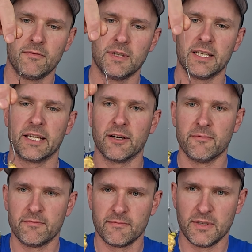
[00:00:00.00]
There you go.
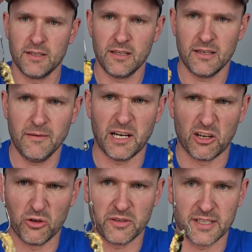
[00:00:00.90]
That might
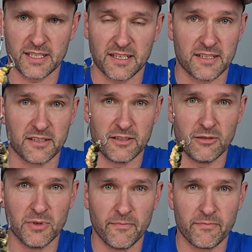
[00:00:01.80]
look disgusting to
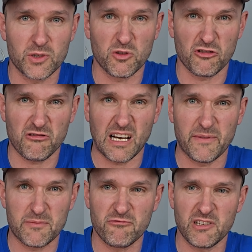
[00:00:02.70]
you, but to a crab,
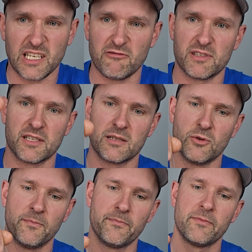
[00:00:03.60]
that's pretty
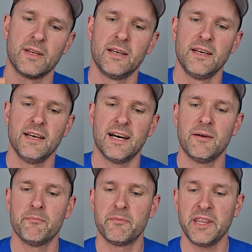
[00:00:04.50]
irresistible.
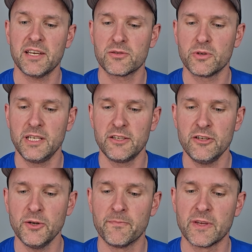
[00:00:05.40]
But that's all you need to
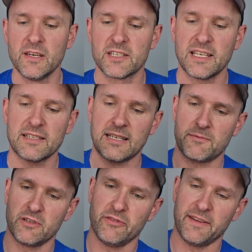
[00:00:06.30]
do. So that's
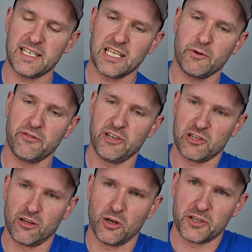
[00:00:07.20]
absolutely fine. That's how I fish
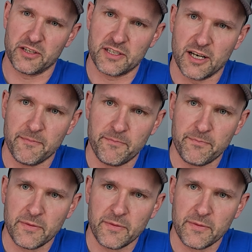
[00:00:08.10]
a lot of the time.